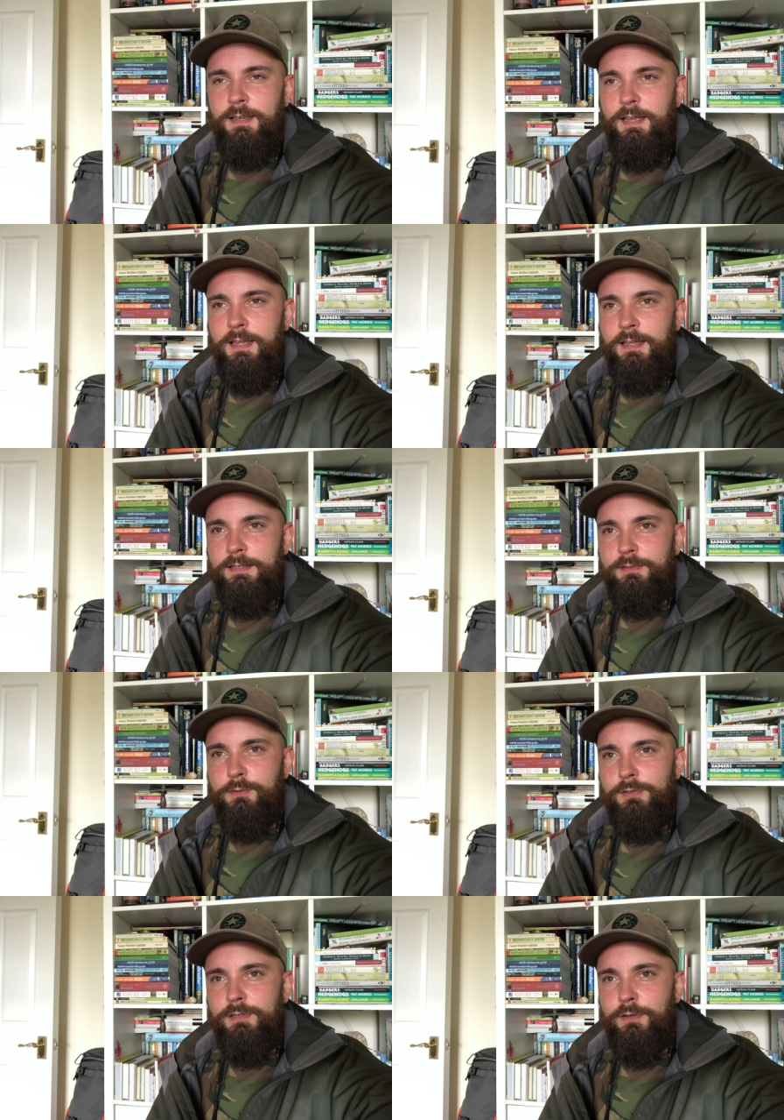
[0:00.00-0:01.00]
And
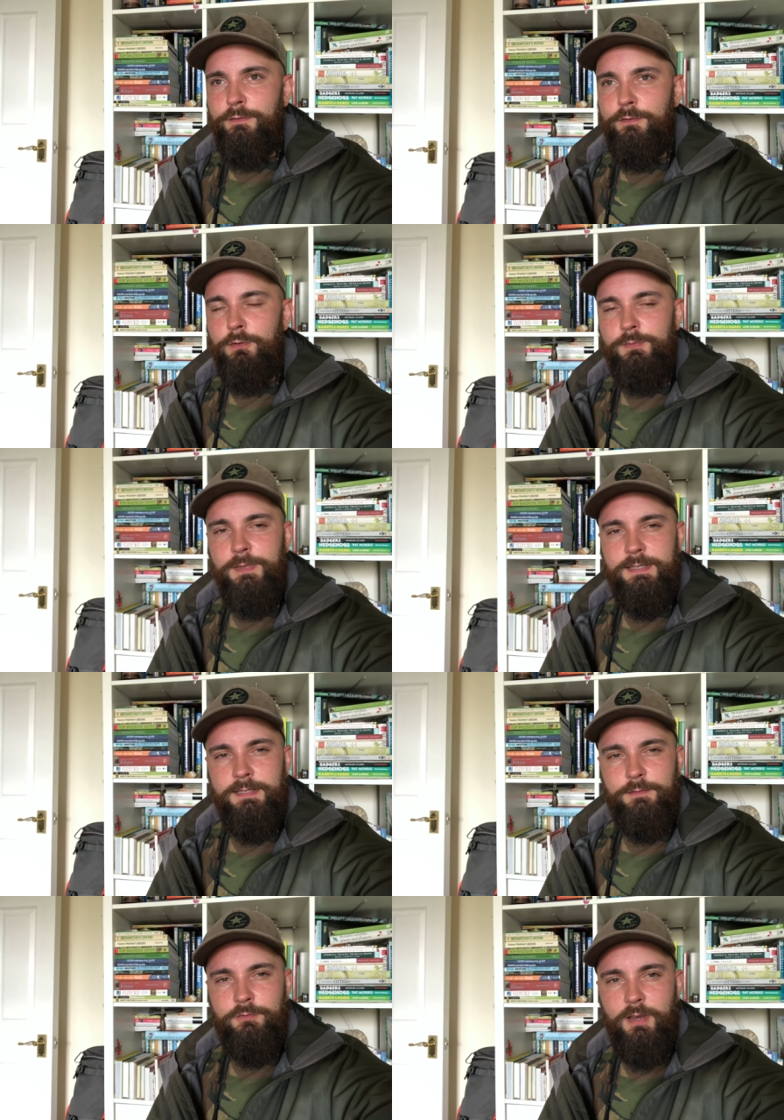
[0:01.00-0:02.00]
also four species
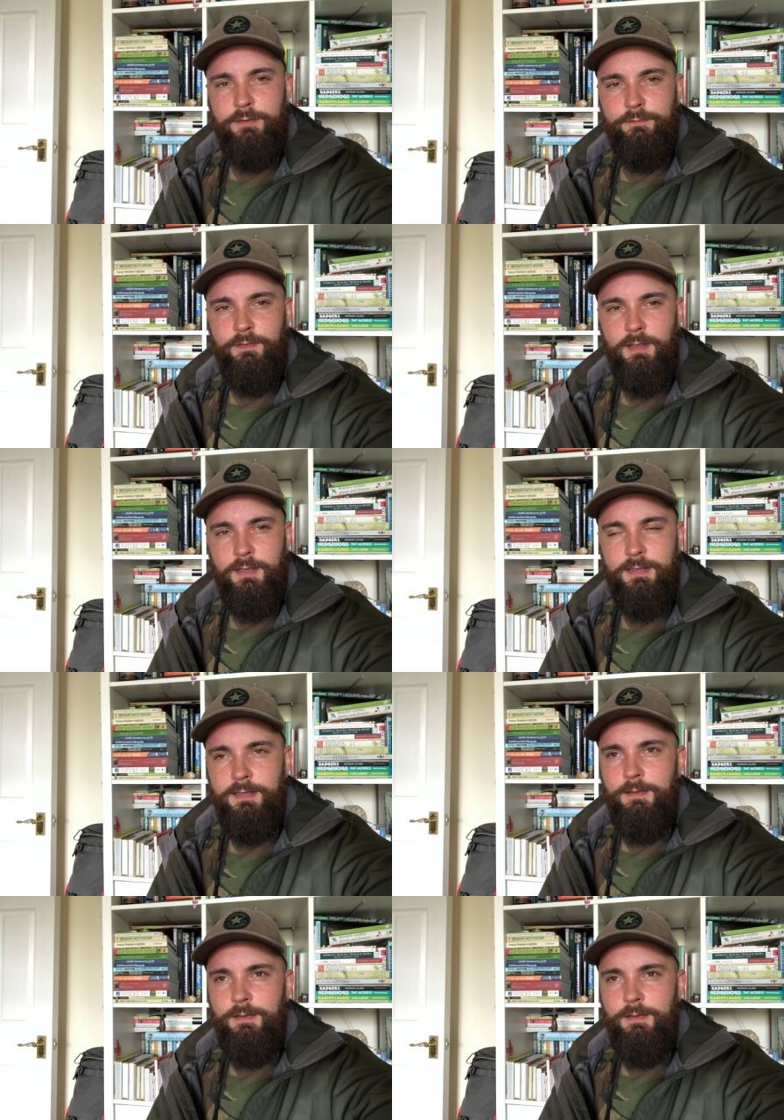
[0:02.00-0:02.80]
of dragonfly,